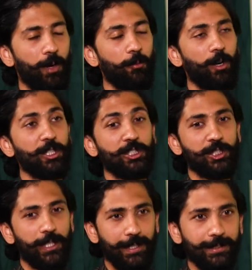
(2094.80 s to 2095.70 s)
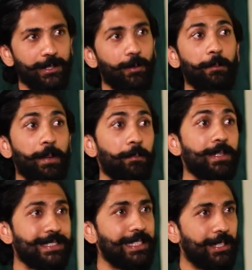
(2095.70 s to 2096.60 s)
I want to change the way
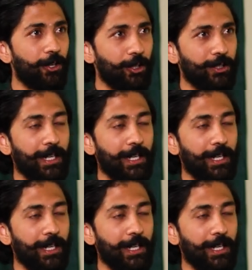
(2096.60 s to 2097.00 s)
people see dogs.